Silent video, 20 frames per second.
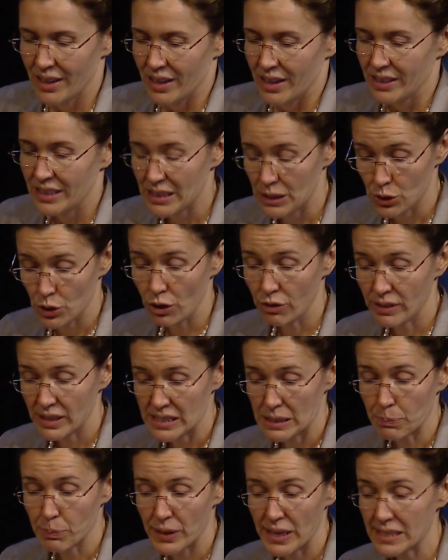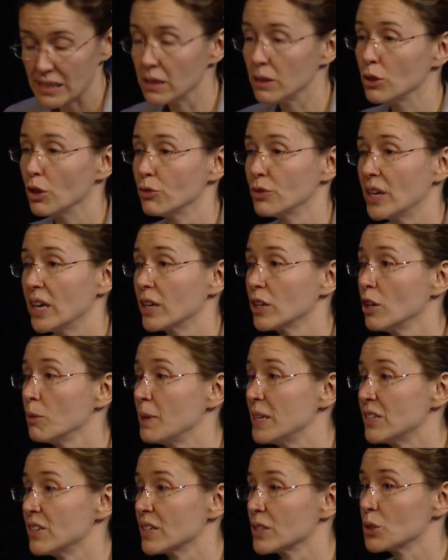He served as the president of the
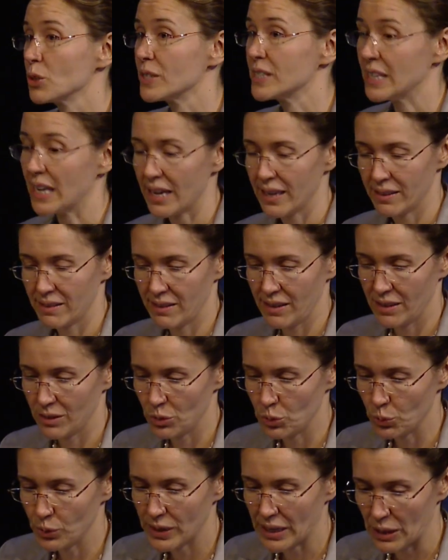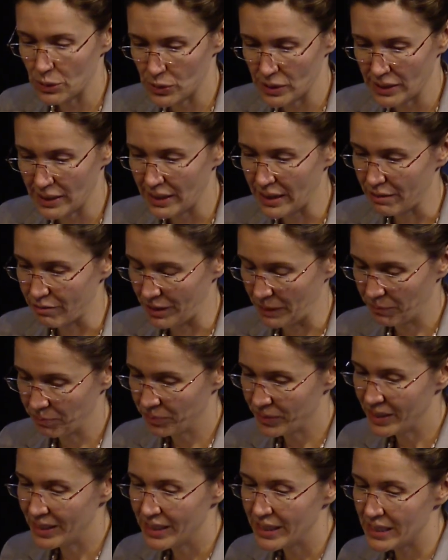Econometric Society in 2011.
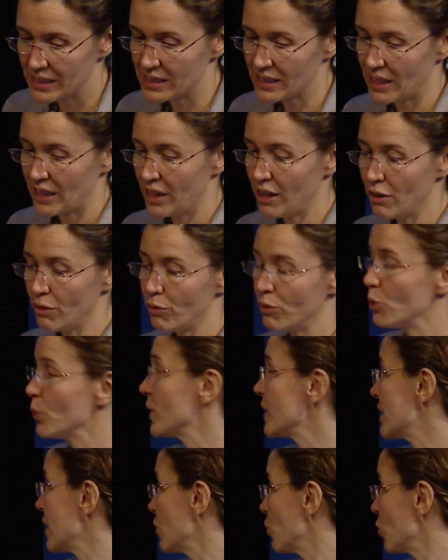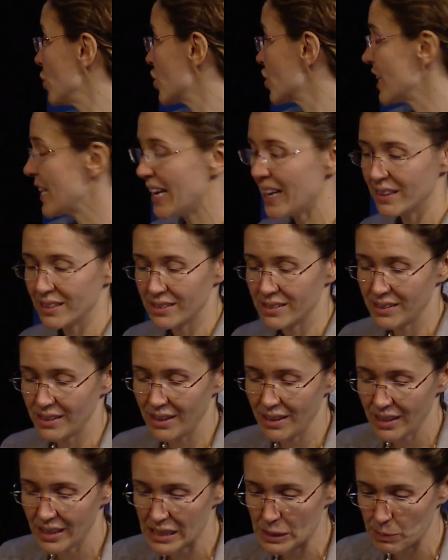His influence and
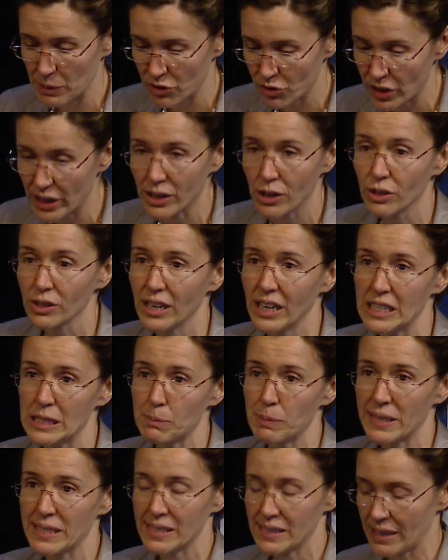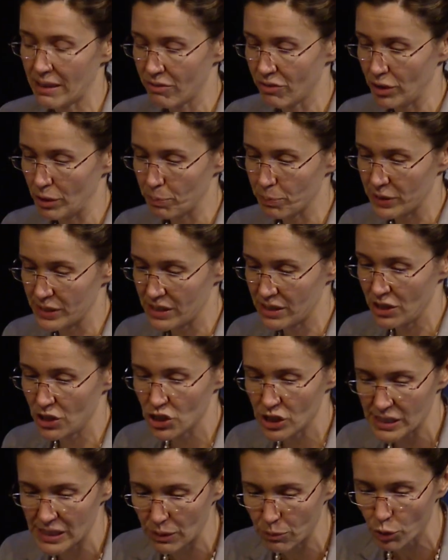originality has been recognized by several
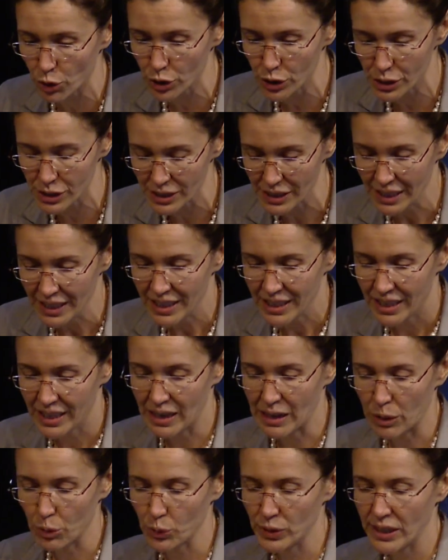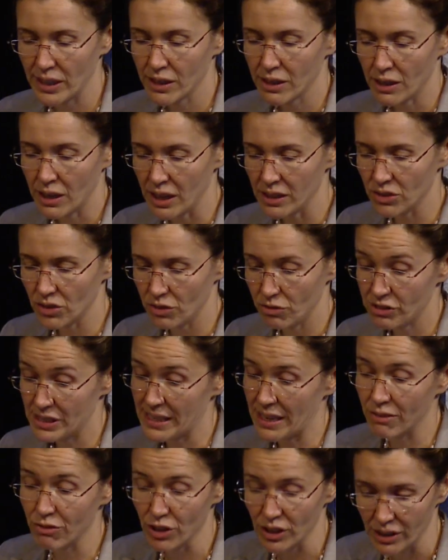prestigious awards, including honor,
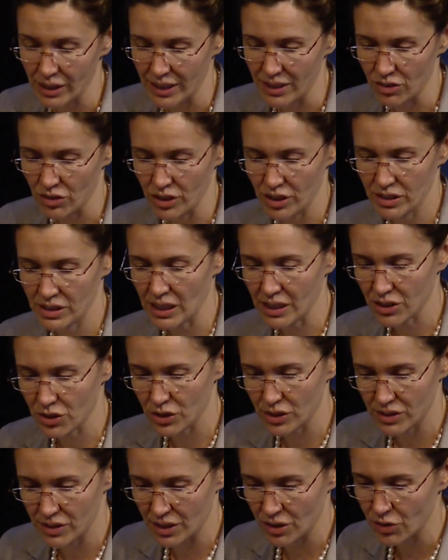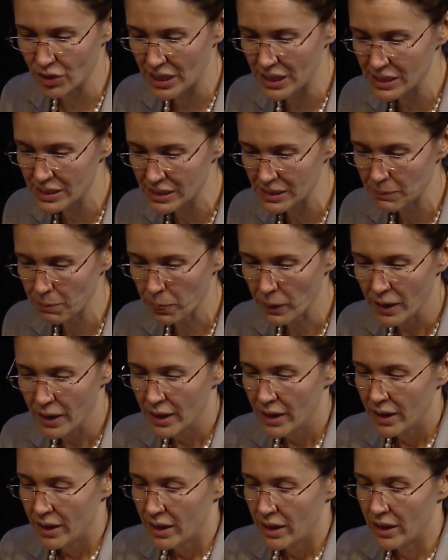several honorary doctorate degrees,
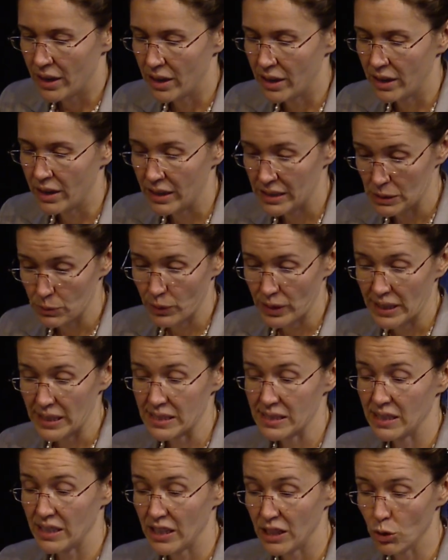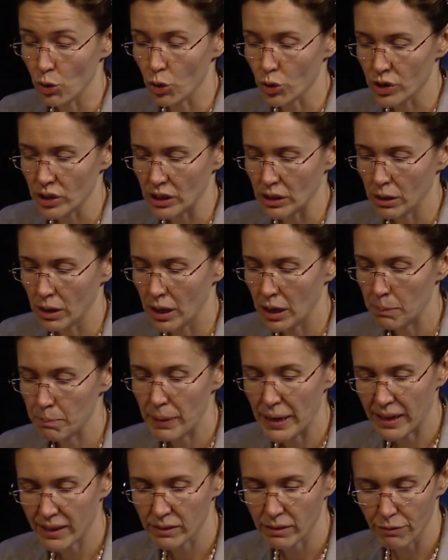uh, as well as the inaugural
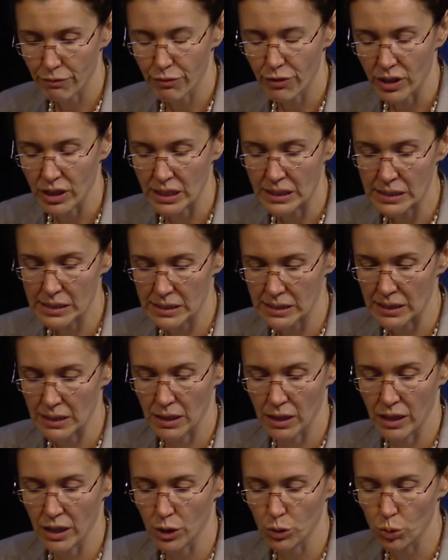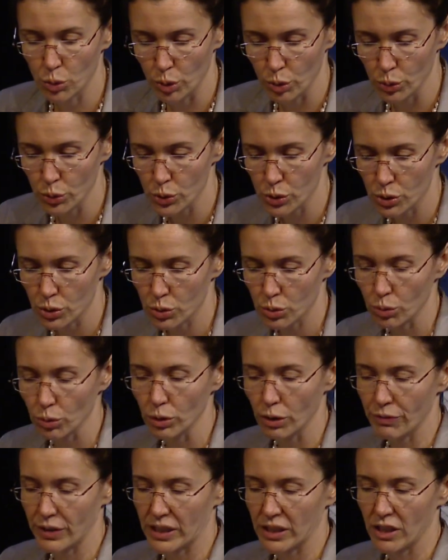Banque de France uh, Toulouse
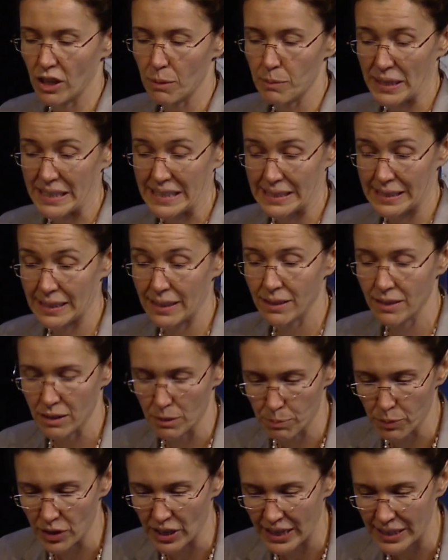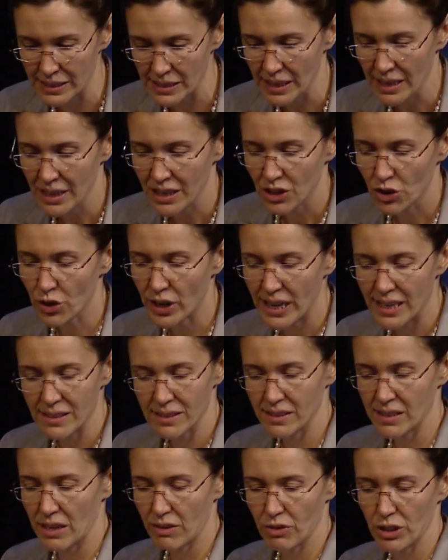School of Economics Senior Prize,
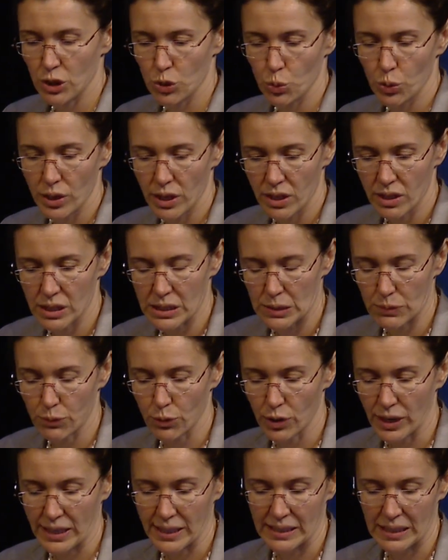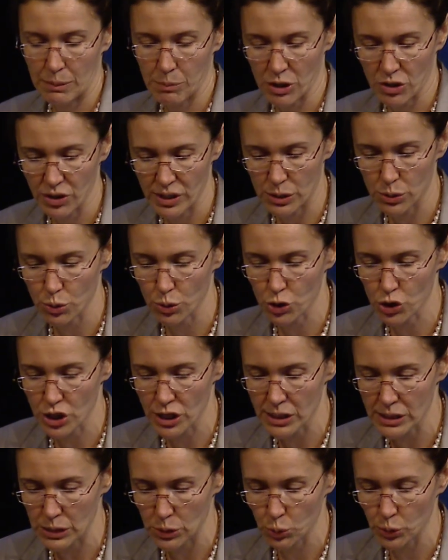granted every two years for academic
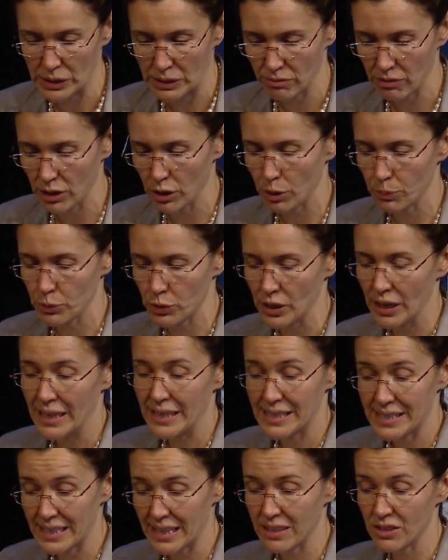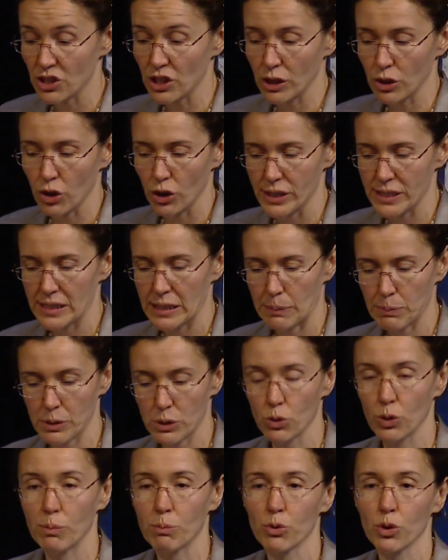researchers who developed central concepts
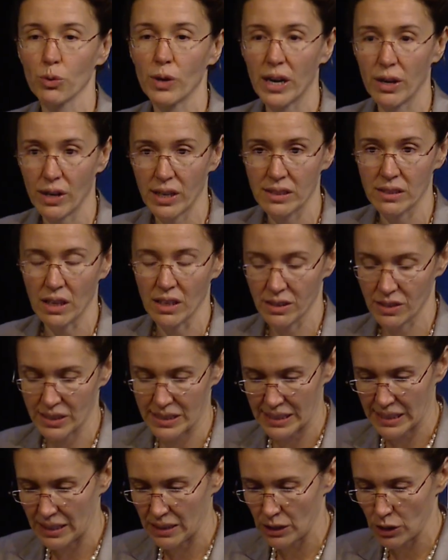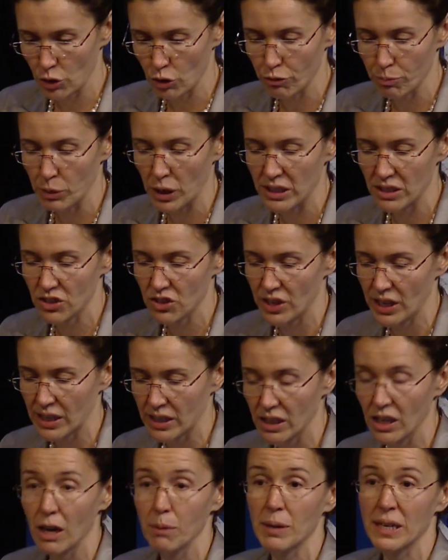to improve our understanding of monetary
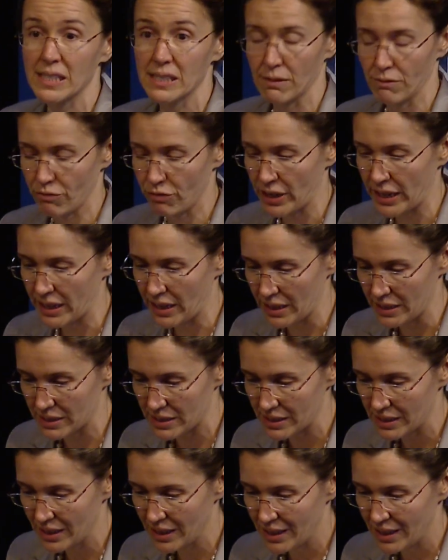economics and finance.